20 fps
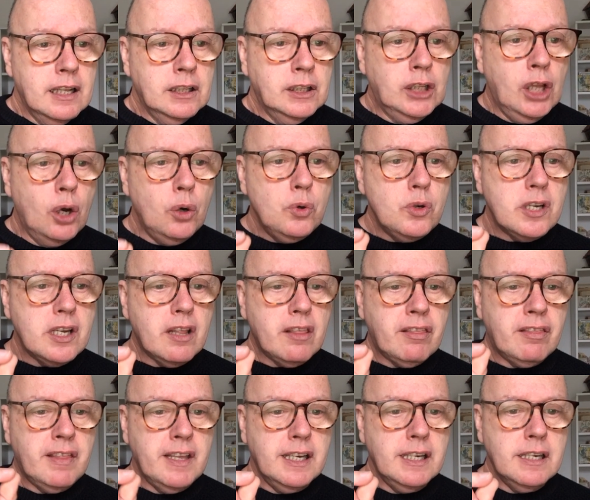those are
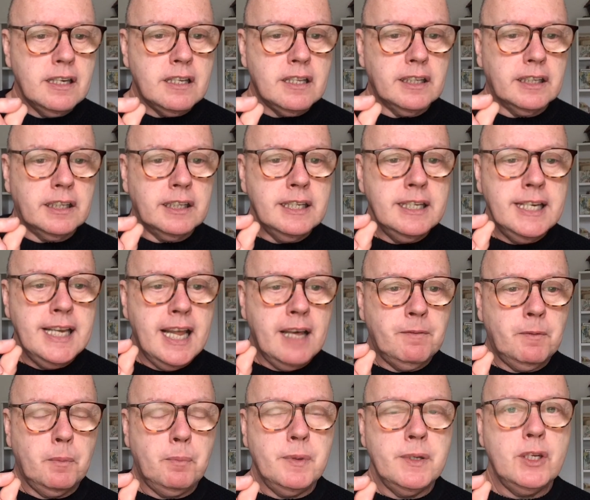things that can
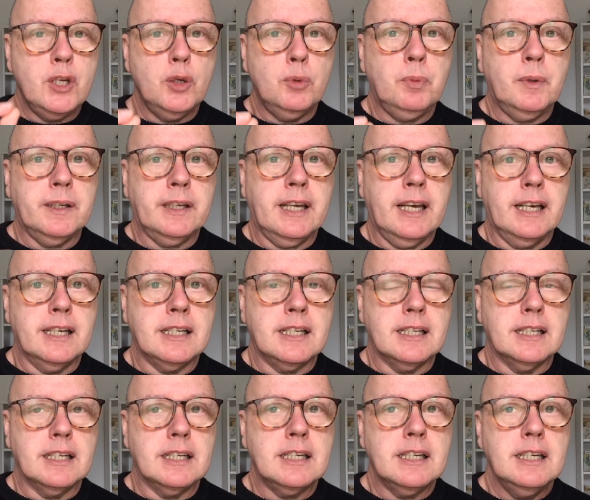never be
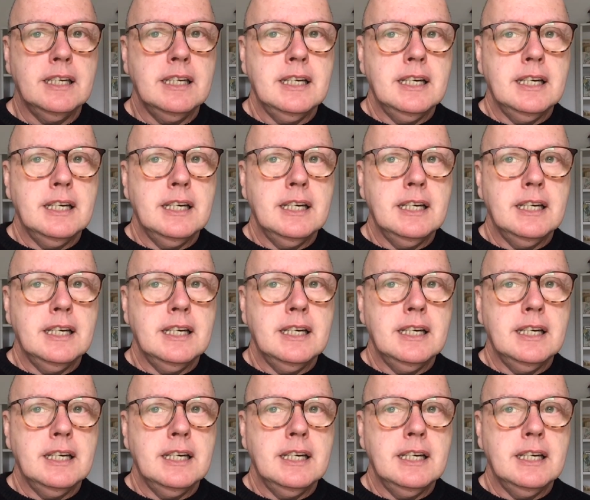duplicated.